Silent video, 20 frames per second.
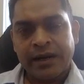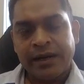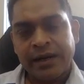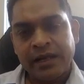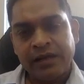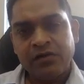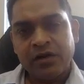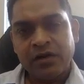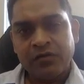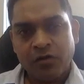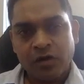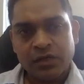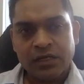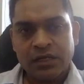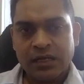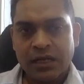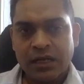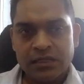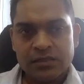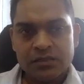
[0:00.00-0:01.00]
endeavor for the
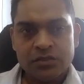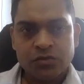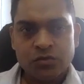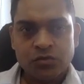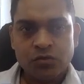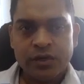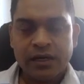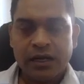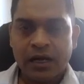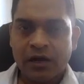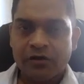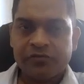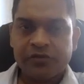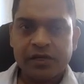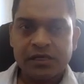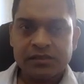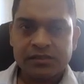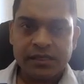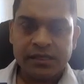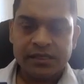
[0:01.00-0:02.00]
last 2.5
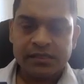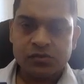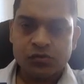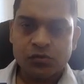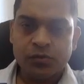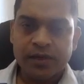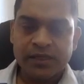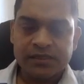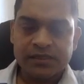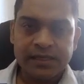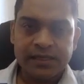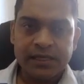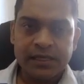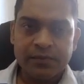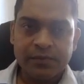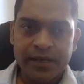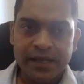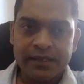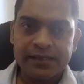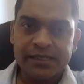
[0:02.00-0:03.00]
years is to basically
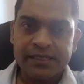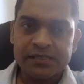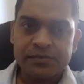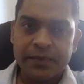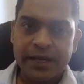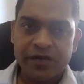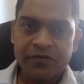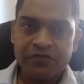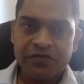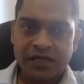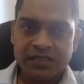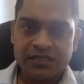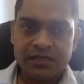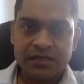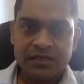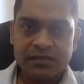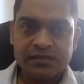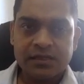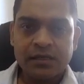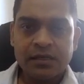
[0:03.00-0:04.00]
bring these
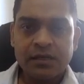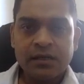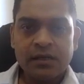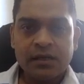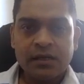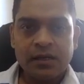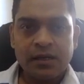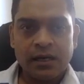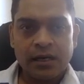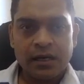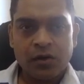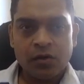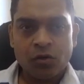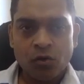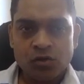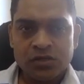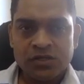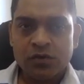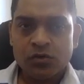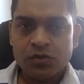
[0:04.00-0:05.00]
manufacturers
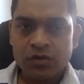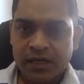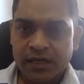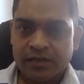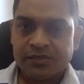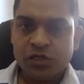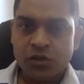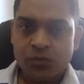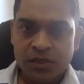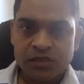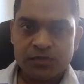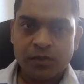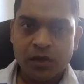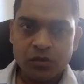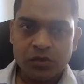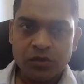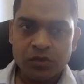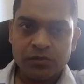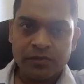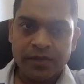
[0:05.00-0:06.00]
closer to the consumer's
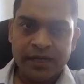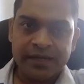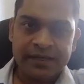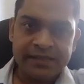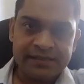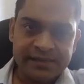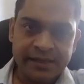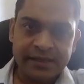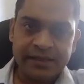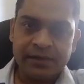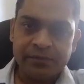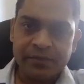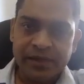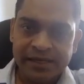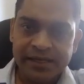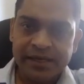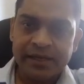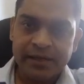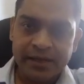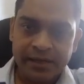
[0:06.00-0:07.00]
mouth by
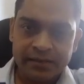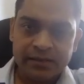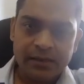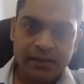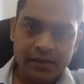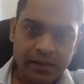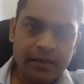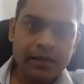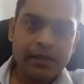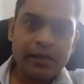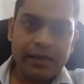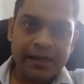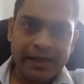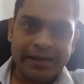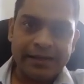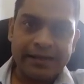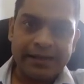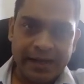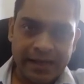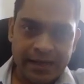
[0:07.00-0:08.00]
disintermediating the
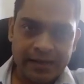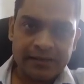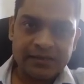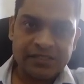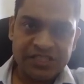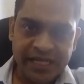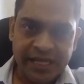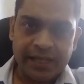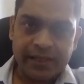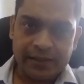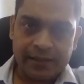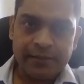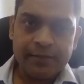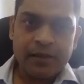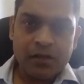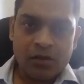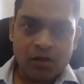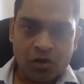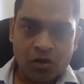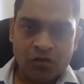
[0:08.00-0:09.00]
entire chain
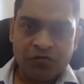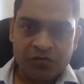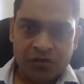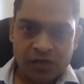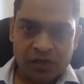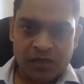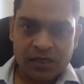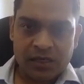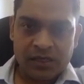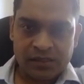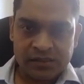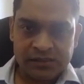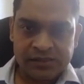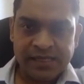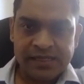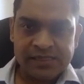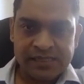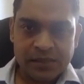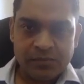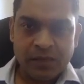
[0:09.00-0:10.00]
of
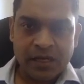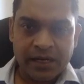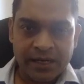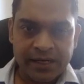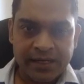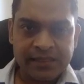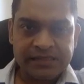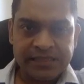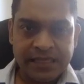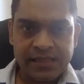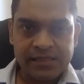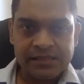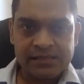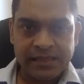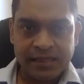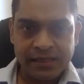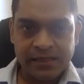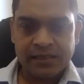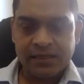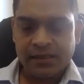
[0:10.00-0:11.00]
sales and marketing channels
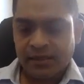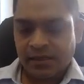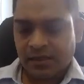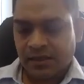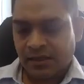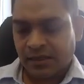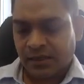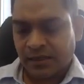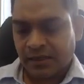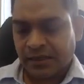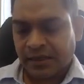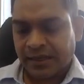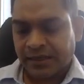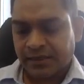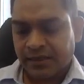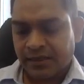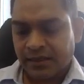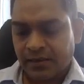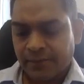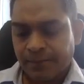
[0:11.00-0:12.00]
that lie
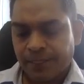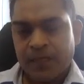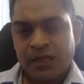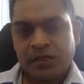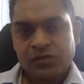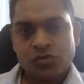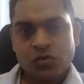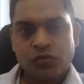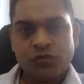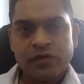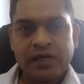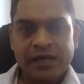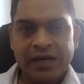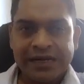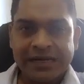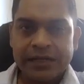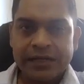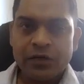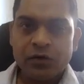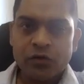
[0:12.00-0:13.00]
there. So we'll
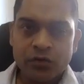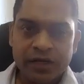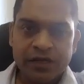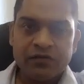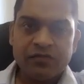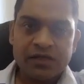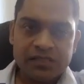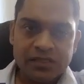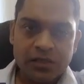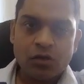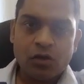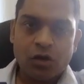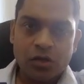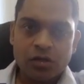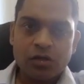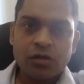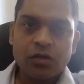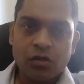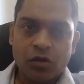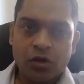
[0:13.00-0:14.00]
continue to invest a
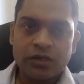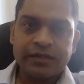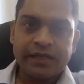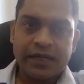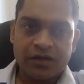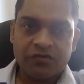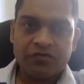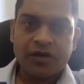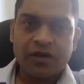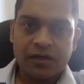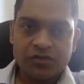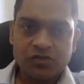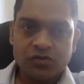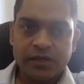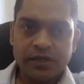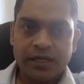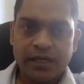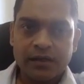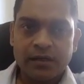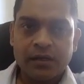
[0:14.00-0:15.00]
lot on that front, so
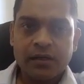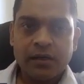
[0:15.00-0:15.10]
that